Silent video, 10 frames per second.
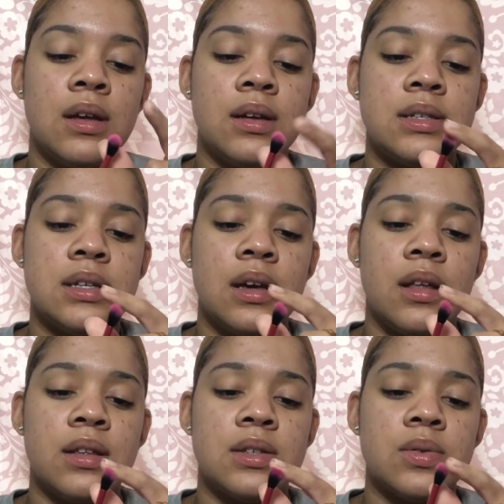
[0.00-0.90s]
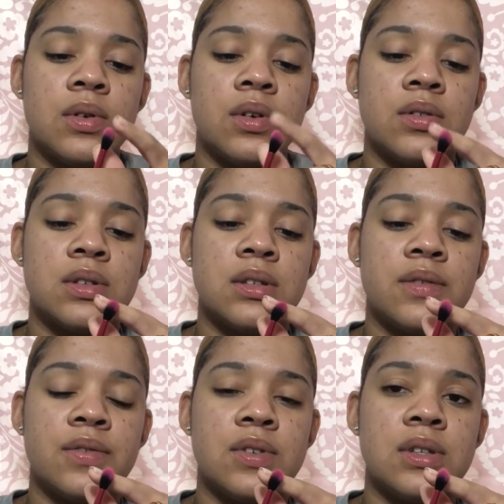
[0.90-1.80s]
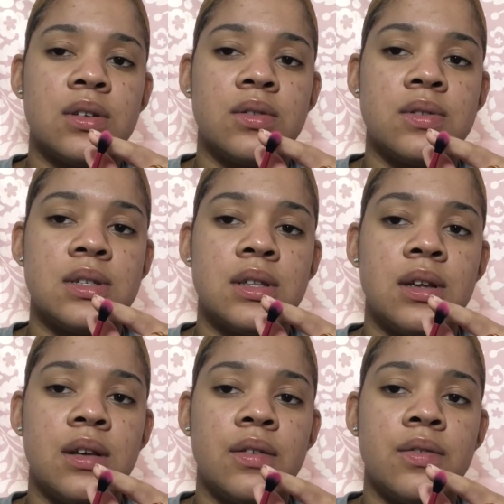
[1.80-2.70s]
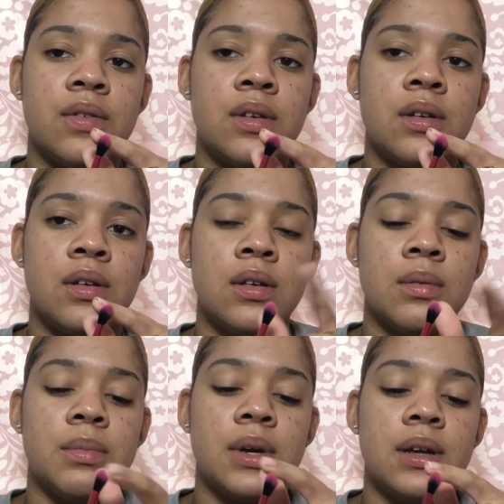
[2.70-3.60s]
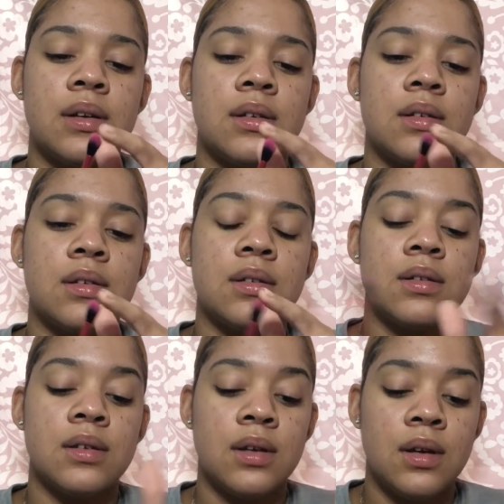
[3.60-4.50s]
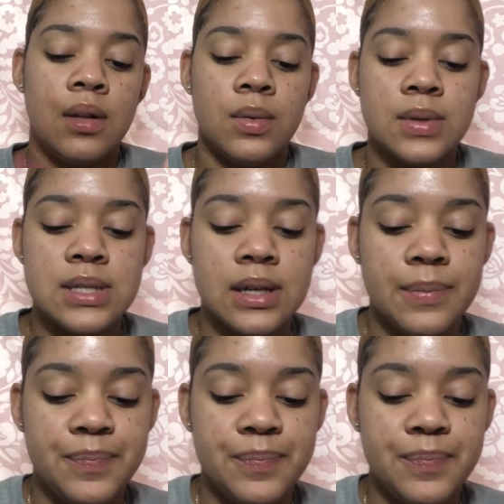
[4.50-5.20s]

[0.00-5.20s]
I'll see how this one goes because it feels a little stiff, but we'll see.